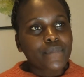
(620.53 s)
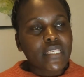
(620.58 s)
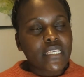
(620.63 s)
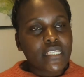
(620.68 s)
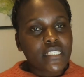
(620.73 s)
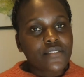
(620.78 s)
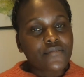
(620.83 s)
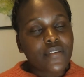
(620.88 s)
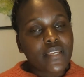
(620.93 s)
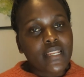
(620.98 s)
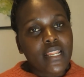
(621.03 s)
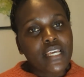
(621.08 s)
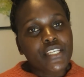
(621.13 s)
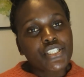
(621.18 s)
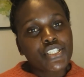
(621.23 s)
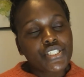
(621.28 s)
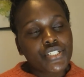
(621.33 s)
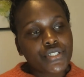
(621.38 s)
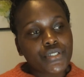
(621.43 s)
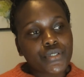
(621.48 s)
his
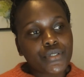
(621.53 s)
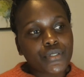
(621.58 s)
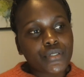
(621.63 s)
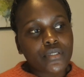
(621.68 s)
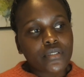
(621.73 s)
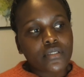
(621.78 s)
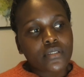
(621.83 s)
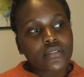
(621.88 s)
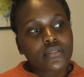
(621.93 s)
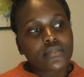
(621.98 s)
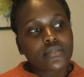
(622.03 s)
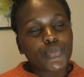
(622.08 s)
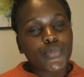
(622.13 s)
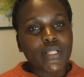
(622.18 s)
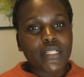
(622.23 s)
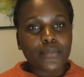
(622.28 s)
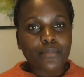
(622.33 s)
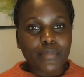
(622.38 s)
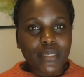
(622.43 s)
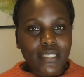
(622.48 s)
financial
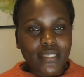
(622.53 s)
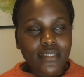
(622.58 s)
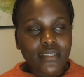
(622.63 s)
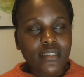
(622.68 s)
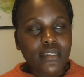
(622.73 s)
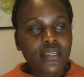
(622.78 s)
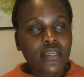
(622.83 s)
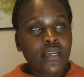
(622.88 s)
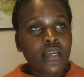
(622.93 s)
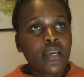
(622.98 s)
well-being.